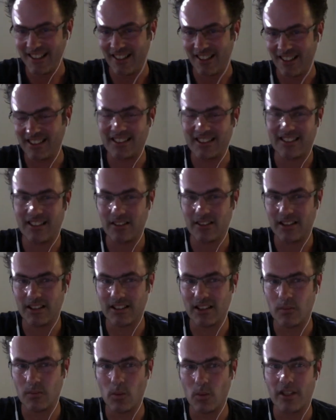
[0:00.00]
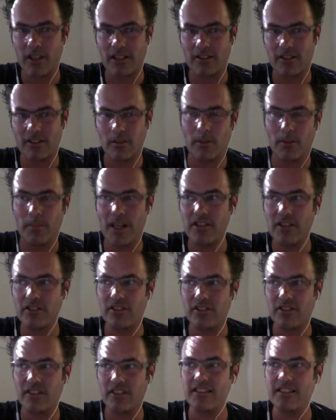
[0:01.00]
No, it's not working. So
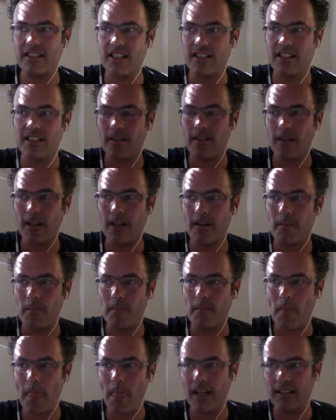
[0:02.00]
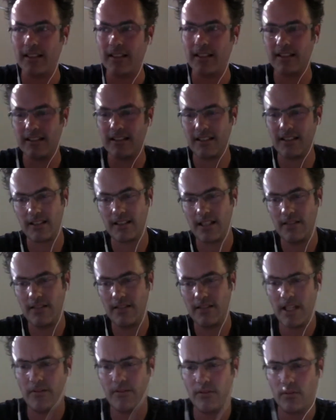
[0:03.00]
based on statistics, and it's
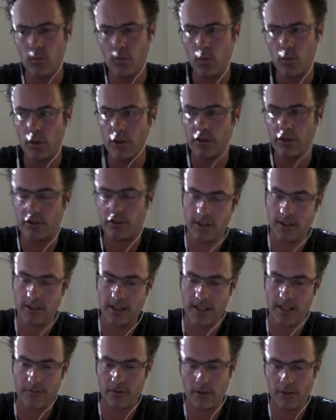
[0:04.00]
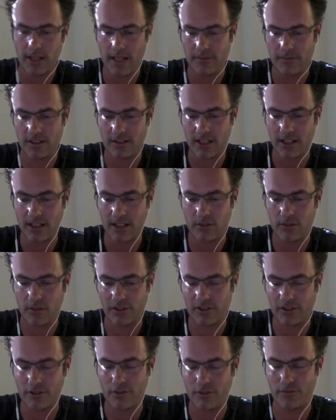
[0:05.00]
even worse if you have this like
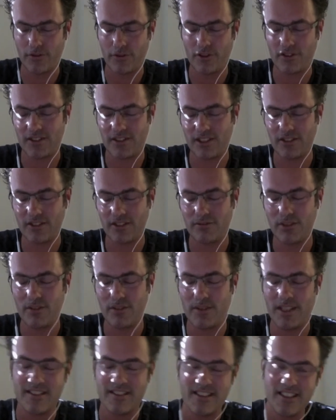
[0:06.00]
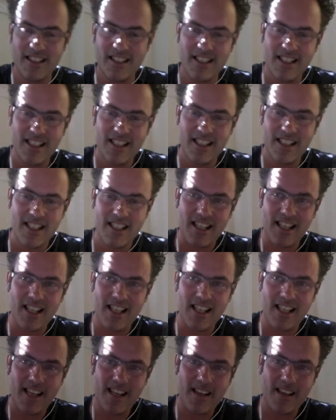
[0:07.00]
300 conversions in 3 weeks.
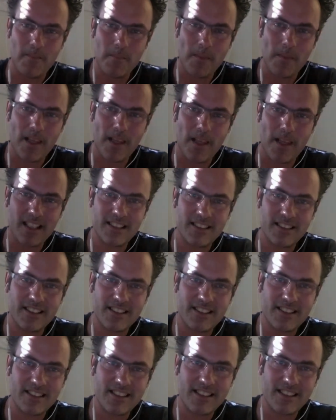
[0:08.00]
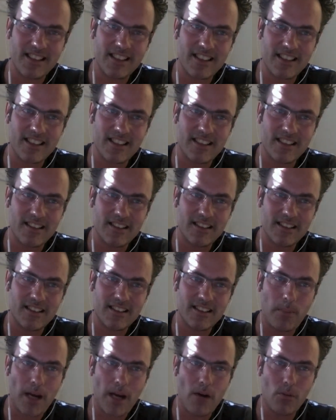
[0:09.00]

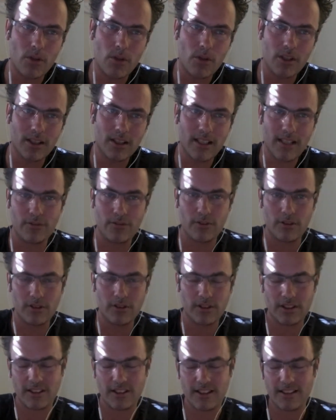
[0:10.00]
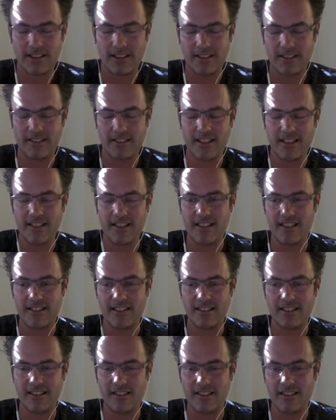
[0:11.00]
The power level is
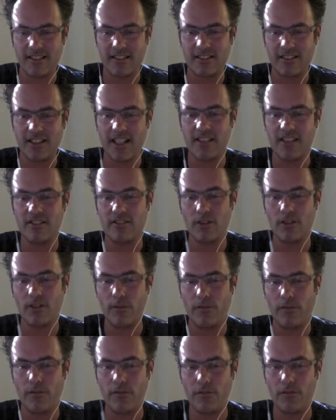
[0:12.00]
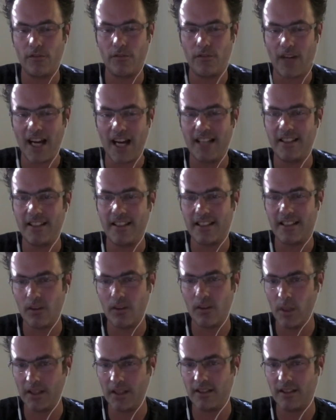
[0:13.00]
statistics. The chance of finding
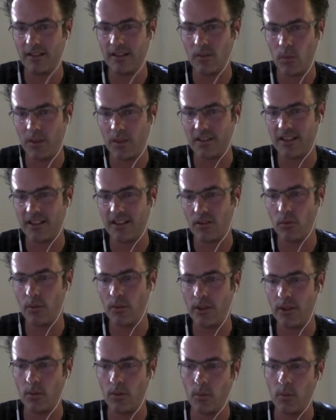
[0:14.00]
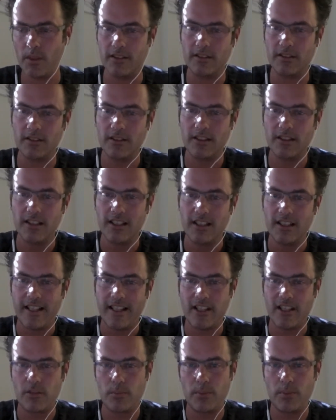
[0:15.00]
a winner, which is a real winner,
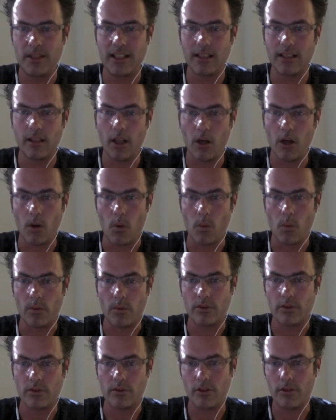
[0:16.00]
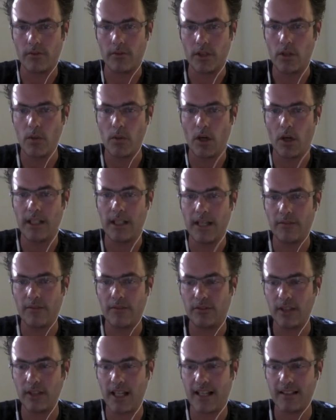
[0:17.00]
is pretty low. So you will only
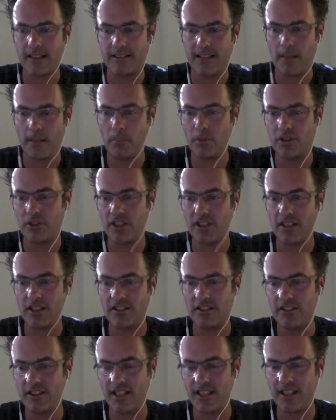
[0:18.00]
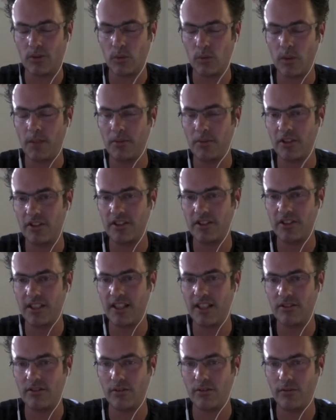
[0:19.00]
have like a 10% chance or 20%
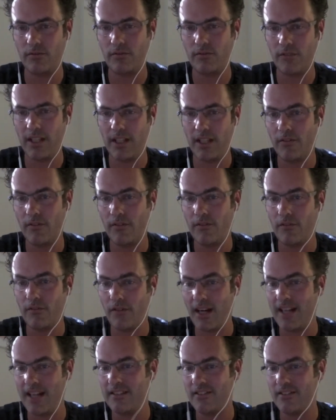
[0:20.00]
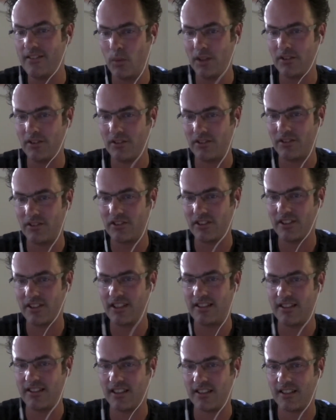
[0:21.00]
chance to even find the winner on
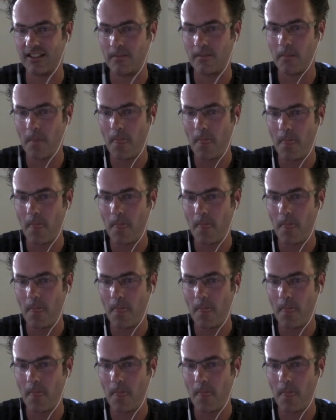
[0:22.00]
statistics.